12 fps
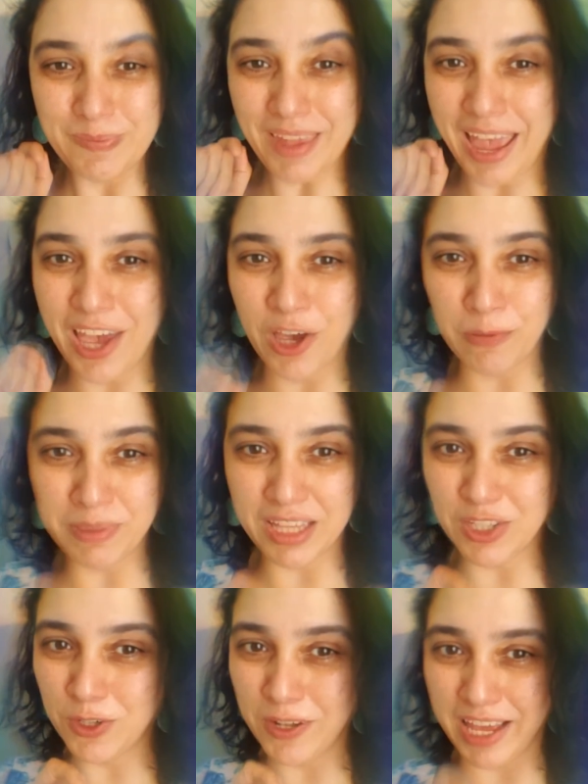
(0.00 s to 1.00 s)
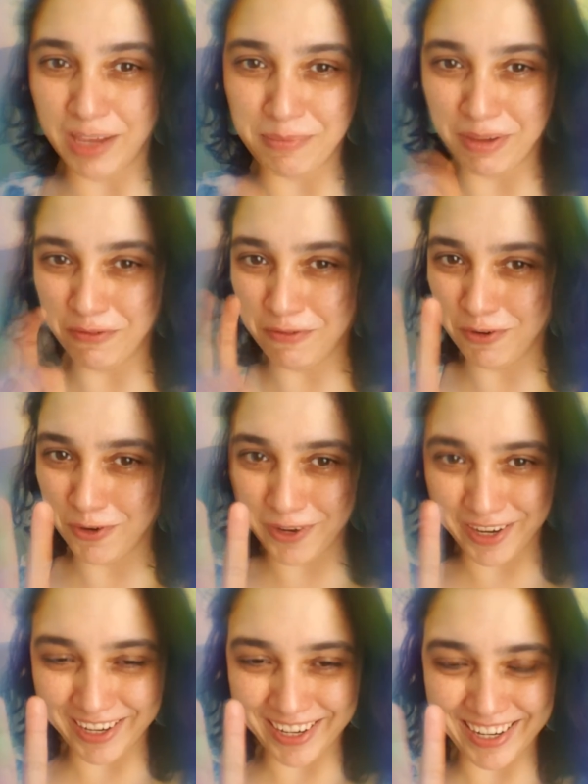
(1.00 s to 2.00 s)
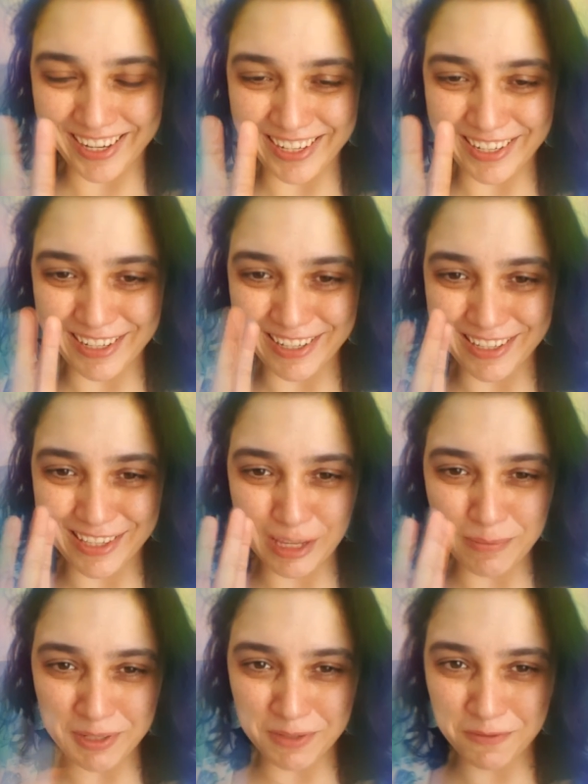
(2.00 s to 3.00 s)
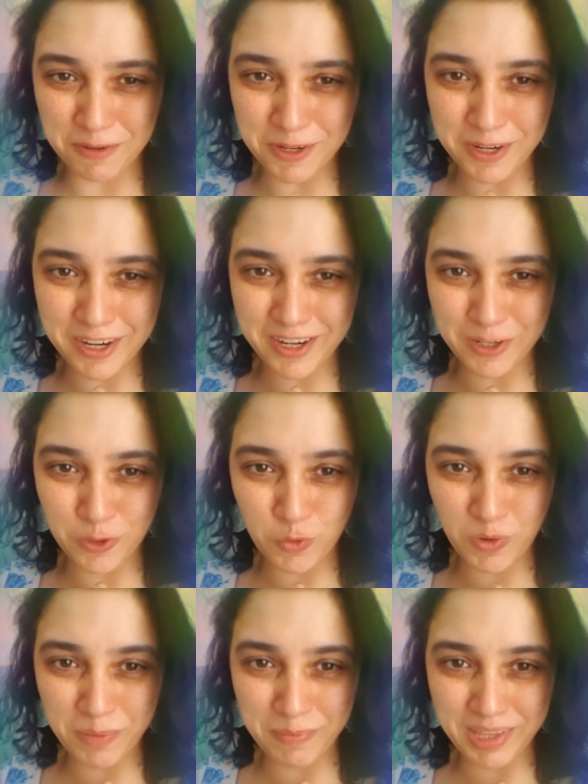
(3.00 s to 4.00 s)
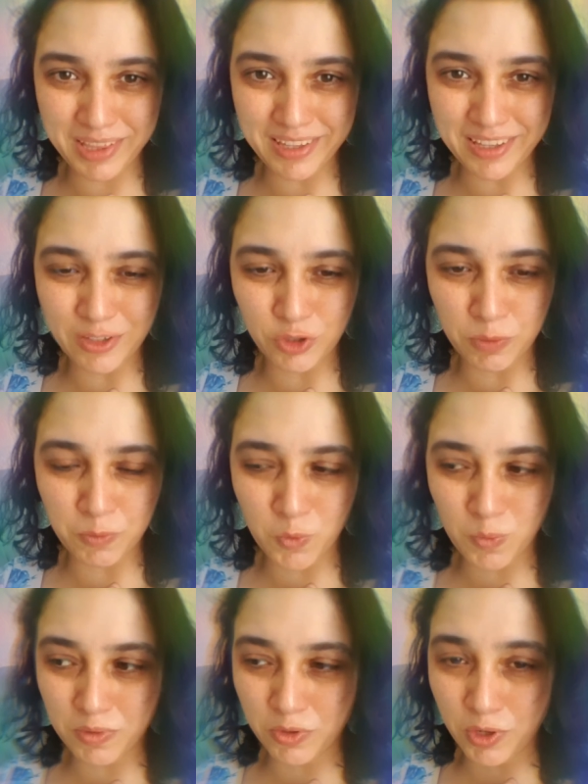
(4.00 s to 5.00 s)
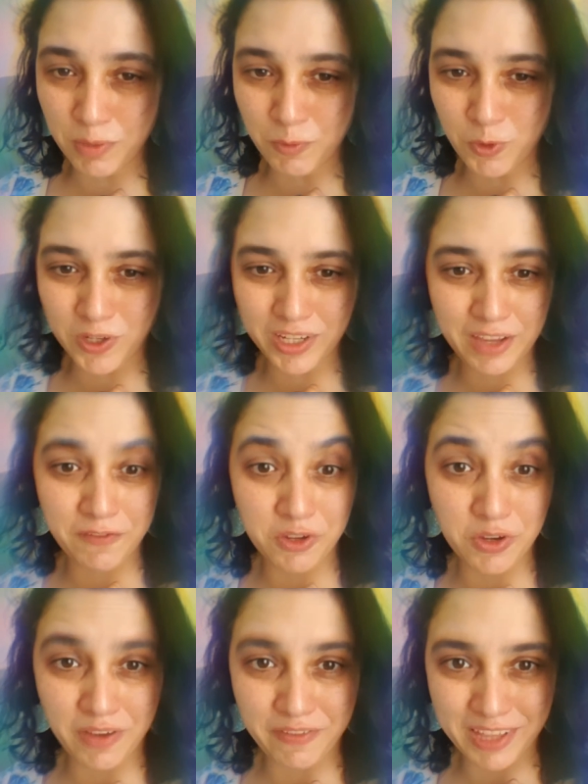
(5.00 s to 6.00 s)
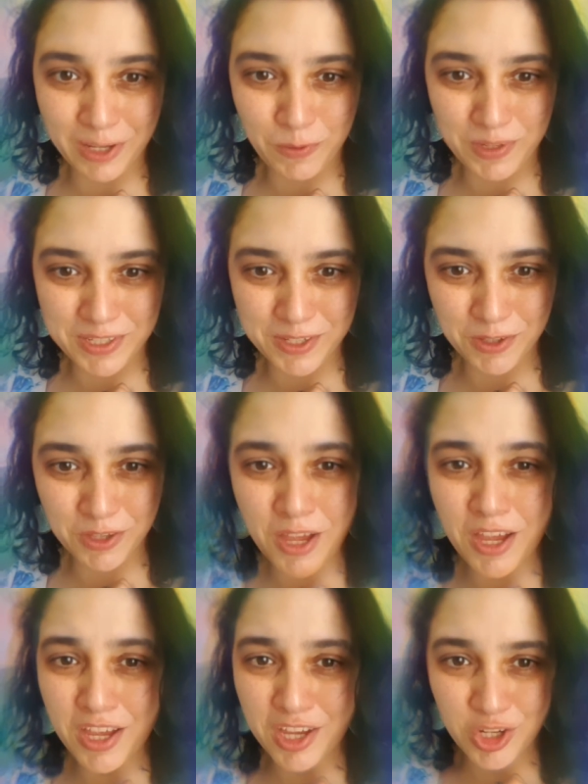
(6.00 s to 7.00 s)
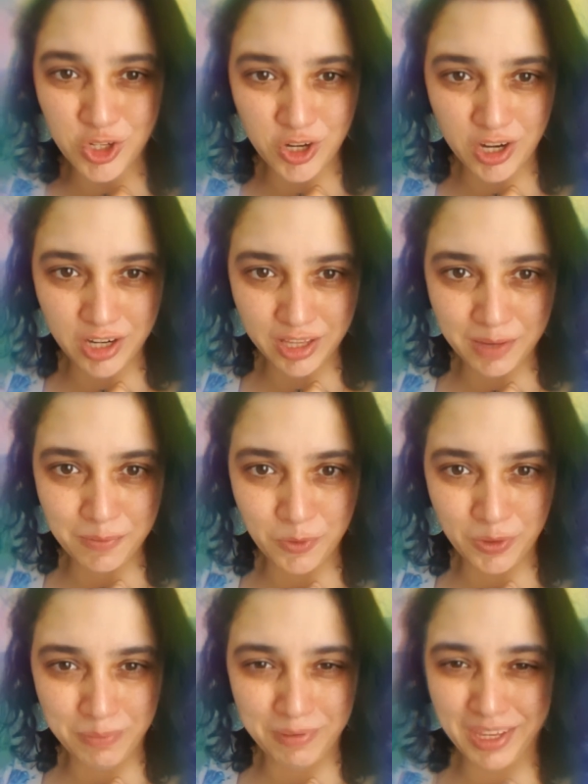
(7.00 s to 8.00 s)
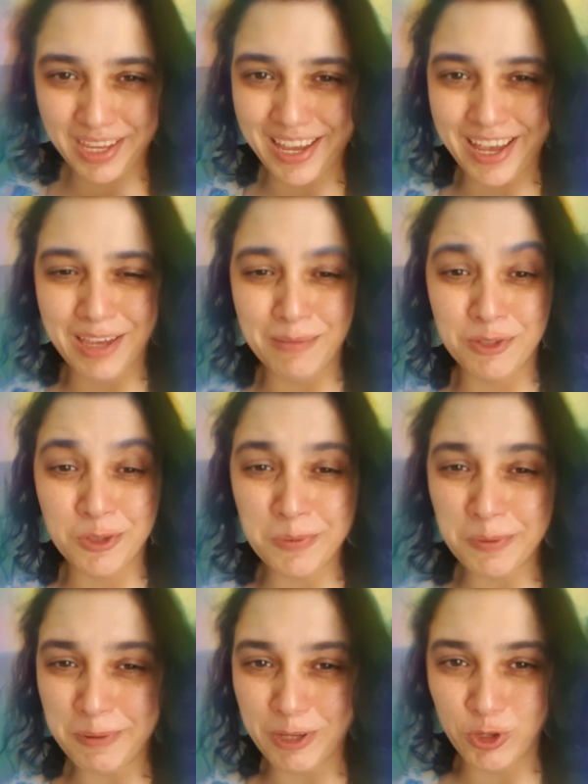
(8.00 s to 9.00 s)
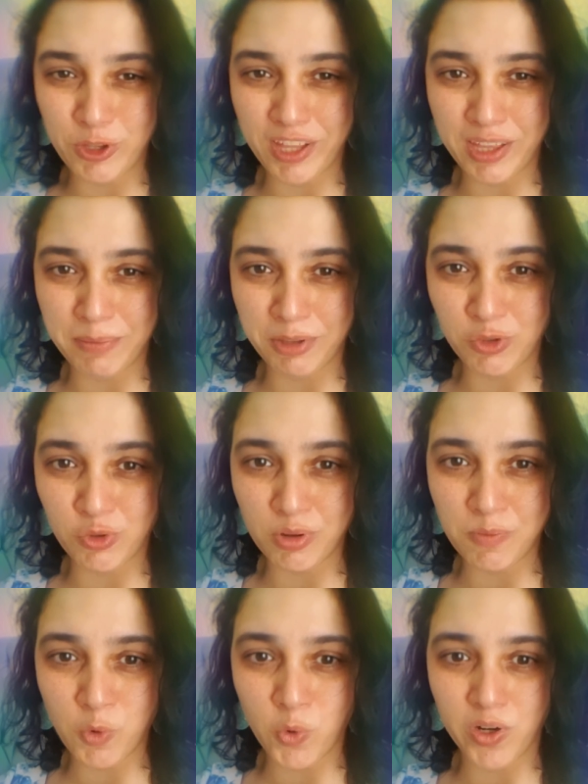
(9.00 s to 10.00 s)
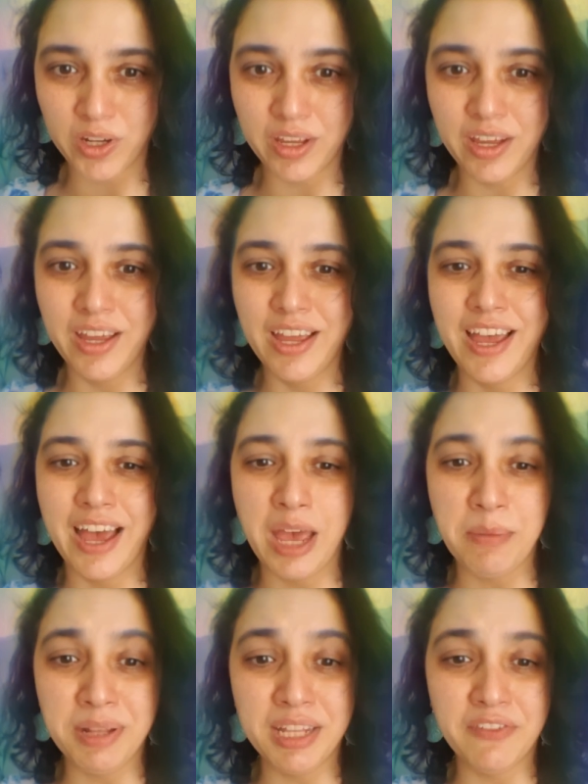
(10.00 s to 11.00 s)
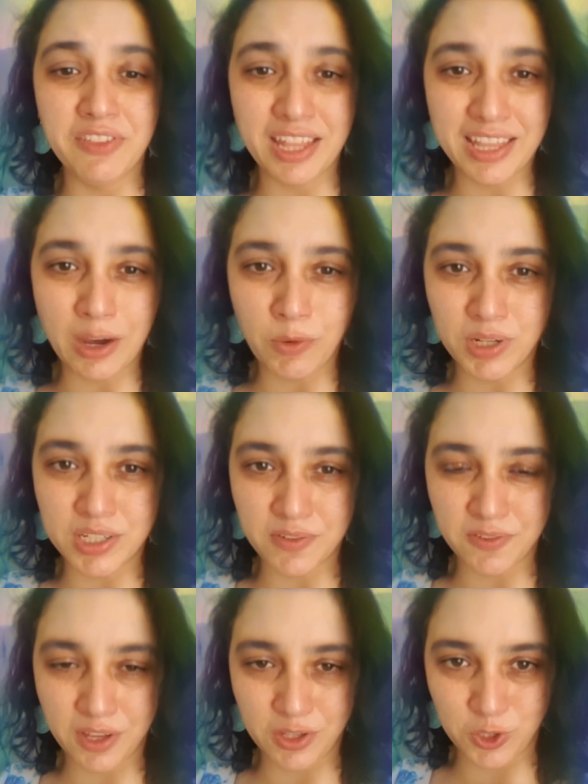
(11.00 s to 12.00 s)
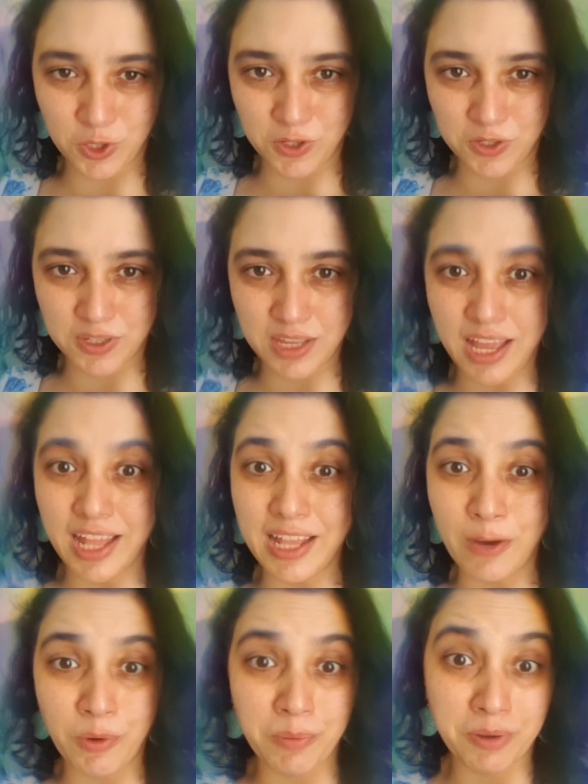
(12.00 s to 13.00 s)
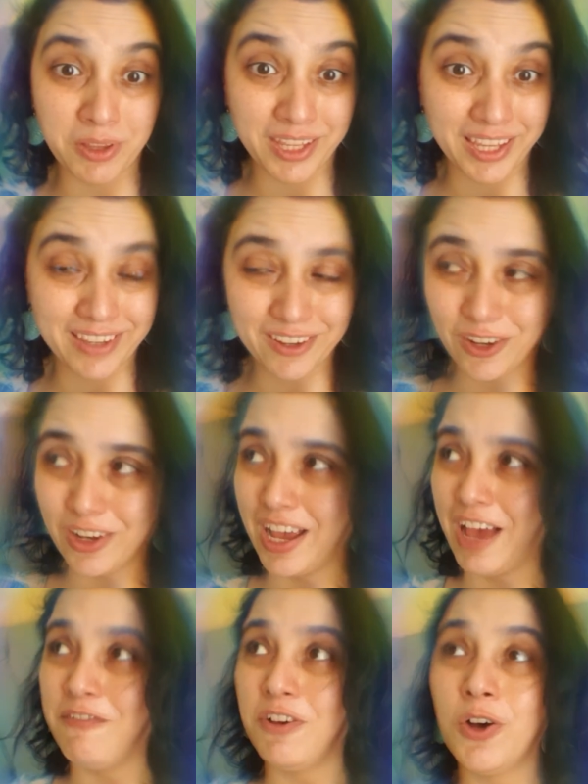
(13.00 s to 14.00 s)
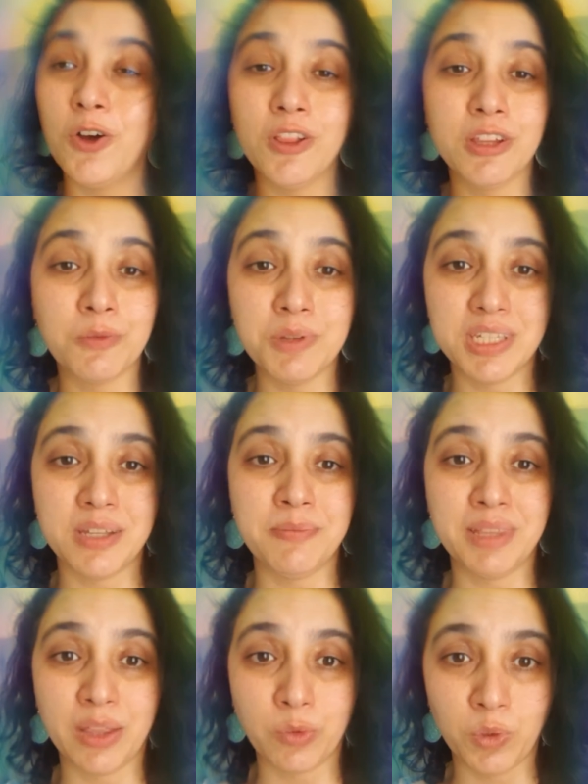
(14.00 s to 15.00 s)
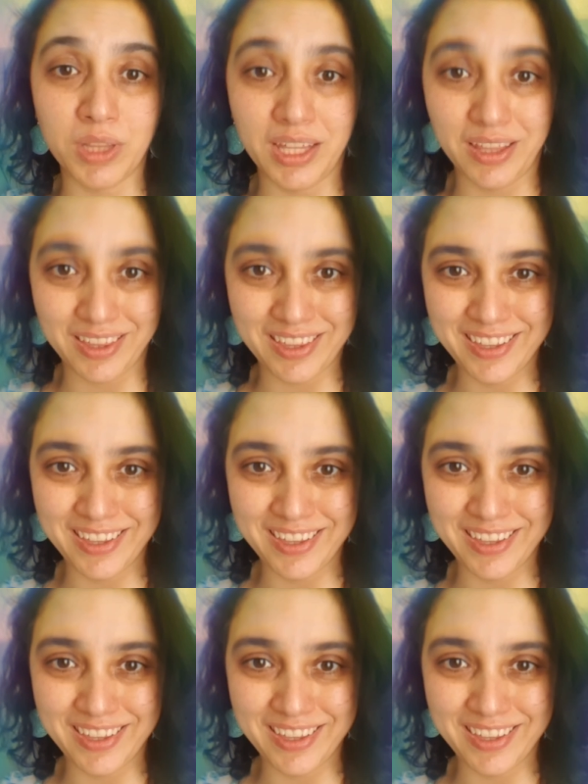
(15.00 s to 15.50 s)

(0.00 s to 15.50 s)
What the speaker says: I hope that you like my 4 tips for dreaming, dream work. If you have any question, share them with me. I am super passionate about dream work. I believe that our subconscious and our body have all the wisdom that we need.